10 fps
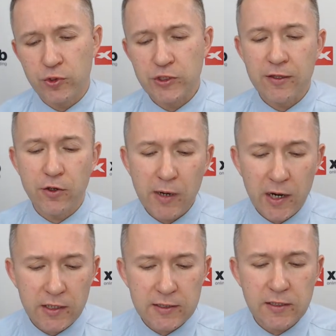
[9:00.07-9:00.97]
to watch. And
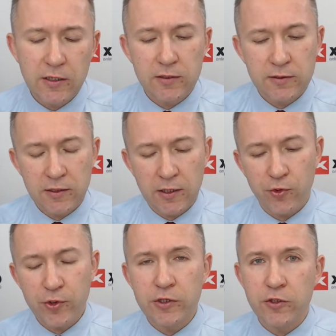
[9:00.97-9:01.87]
markets that
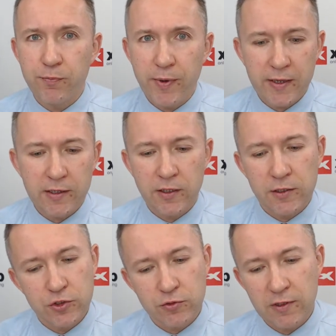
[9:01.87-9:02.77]
are really not paying
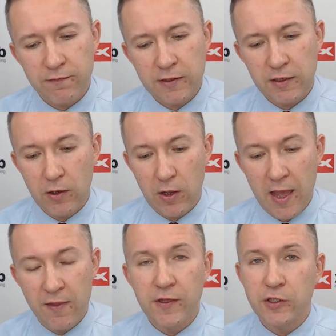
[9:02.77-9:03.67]
attention to the Fed,
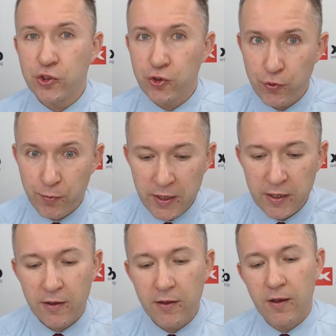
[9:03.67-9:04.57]
and they should
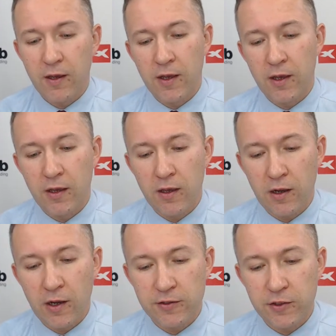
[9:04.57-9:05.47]
be,
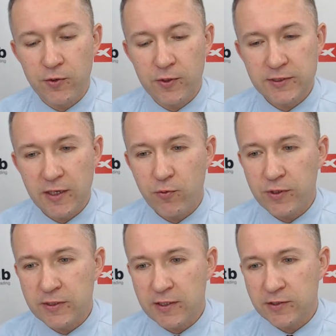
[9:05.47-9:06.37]
are the US
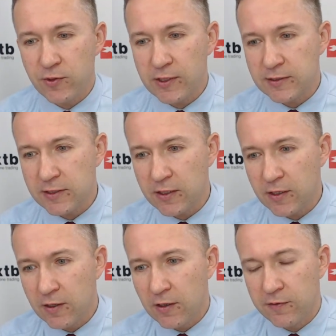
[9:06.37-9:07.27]
equities. As you can see,
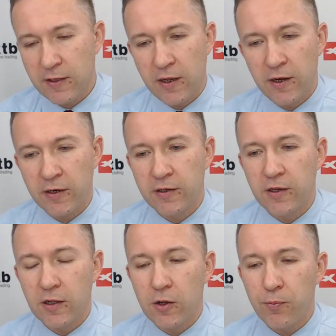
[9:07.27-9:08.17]
they are
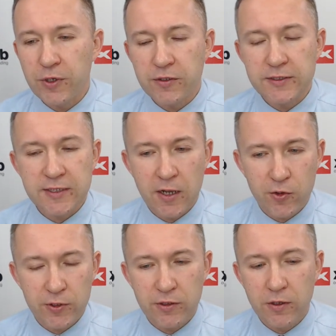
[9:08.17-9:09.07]
completely
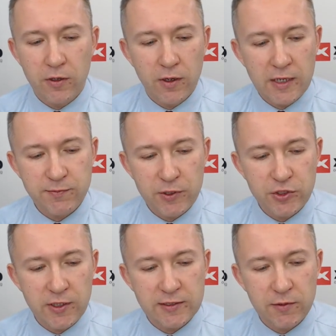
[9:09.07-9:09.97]
sanguine,
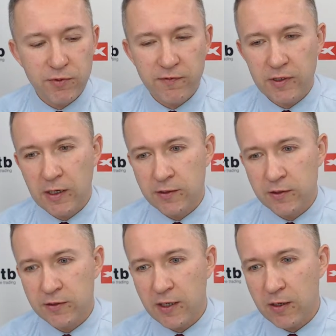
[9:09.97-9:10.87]
especially S&P
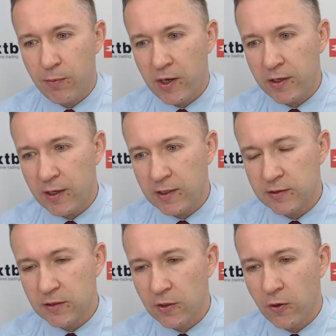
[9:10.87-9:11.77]
500. They are back
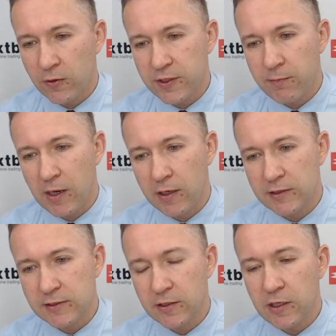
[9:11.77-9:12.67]
at all-time
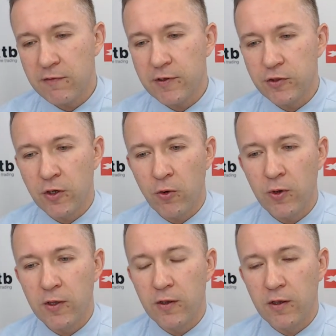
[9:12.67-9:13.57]
highs, even though
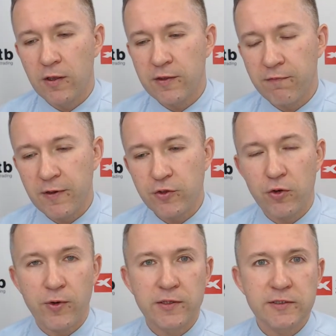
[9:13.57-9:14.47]
the Fed
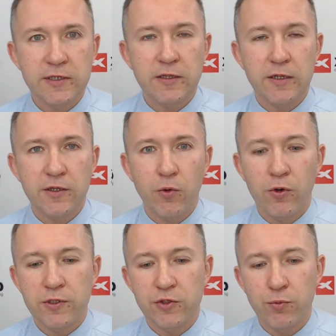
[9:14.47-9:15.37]
already signaled they
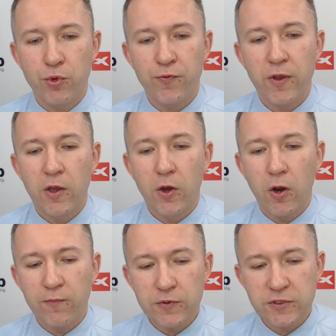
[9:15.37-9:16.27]
wanted to move.
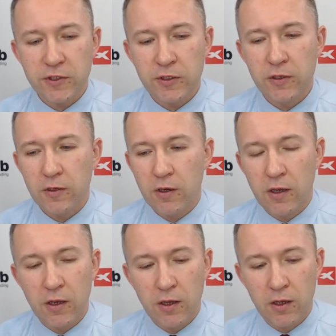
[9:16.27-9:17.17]
Obviously,
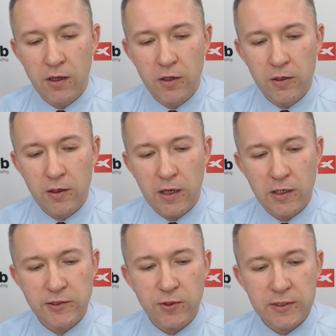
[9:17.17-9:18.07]

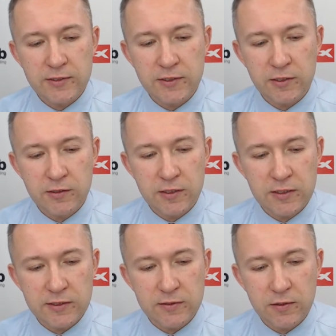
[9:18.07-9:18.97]
as you can see,
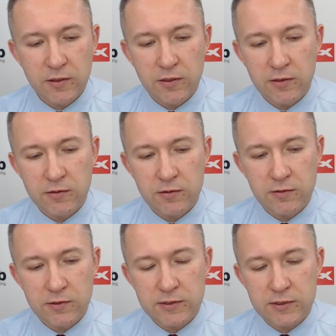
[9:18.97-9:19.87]
this
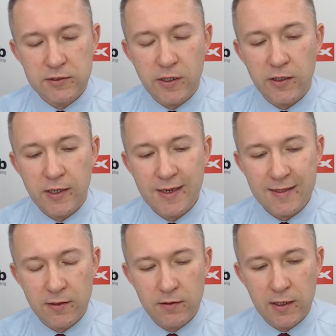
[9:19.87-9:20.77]
is nearly
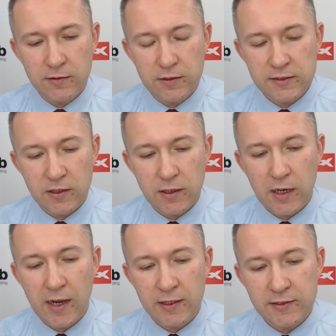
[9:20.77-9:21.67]
hidden, and these are
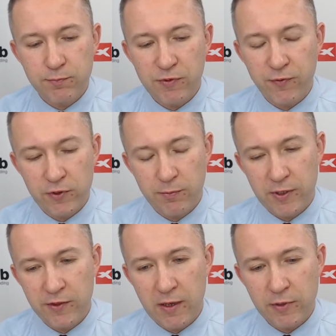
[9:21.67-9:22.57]
highs before the
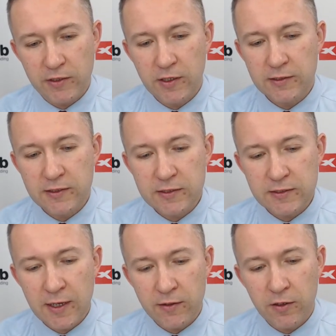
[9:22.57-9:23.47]
pandemic. Since
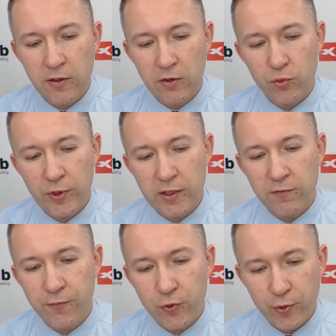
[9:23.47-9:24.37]
then, we had a
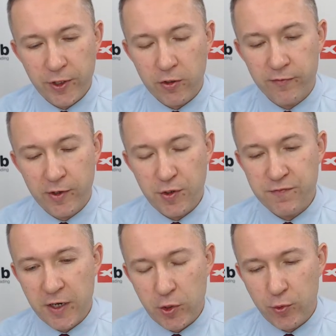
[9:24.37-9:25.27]
full recovery
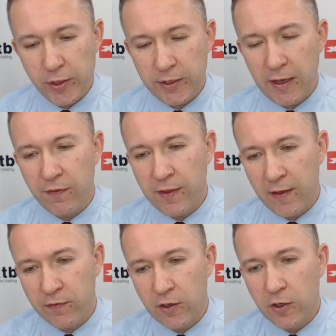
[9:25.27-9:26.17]
very quickly, and
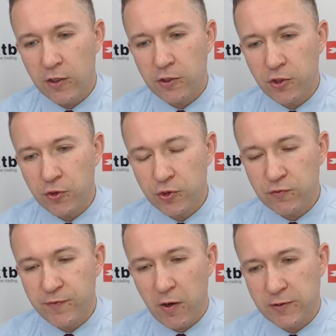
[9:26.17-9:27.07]
then a huge,
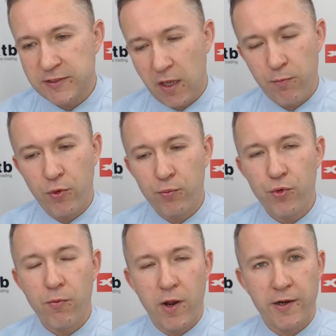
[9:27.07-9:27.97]
very stable
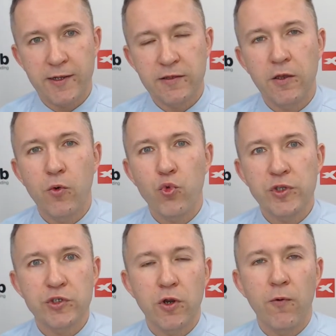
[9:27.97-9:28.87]
bull market,
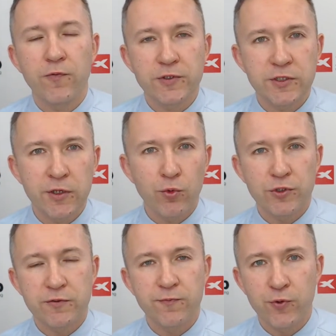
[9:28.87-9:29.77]
which obviously
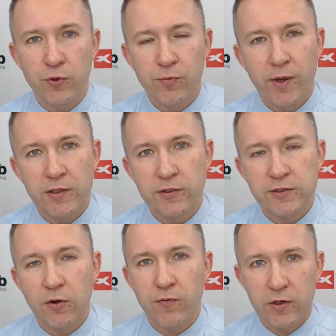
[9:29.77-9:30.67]
was fueled by
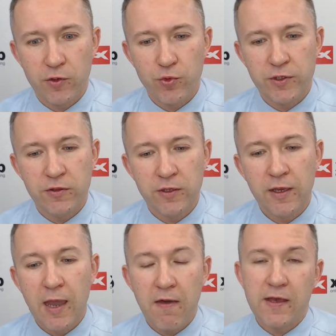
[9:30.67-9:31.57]
this over liquidity.
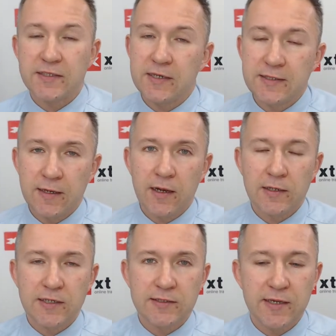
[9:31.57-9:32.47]
And as I
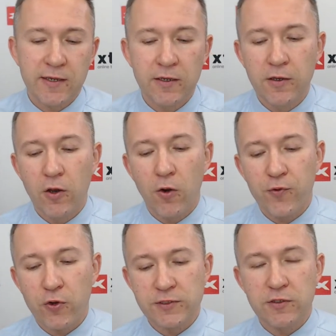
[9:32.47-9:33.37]
say, of
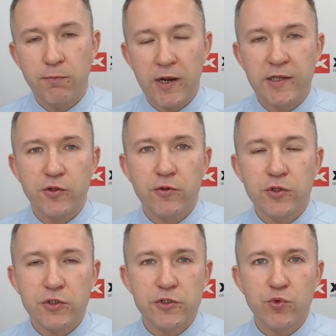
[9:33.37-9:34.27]
course, market
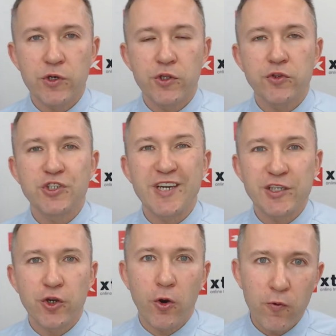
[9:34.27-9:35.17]
conditions will not
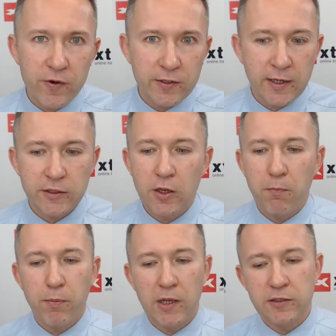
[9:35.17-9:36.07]
change overnight.
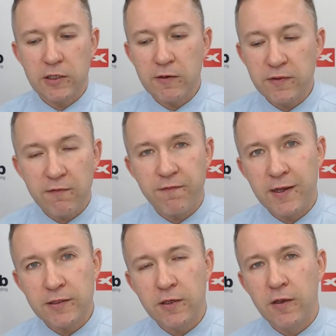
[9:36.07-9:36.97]
But if the
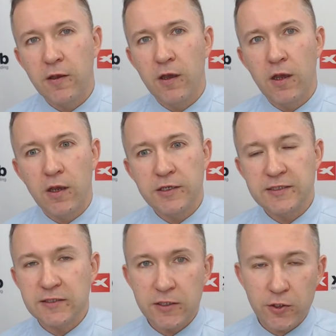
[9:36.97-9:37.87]
Fed is
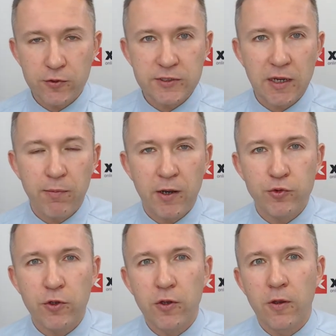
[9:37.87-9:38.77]
serious about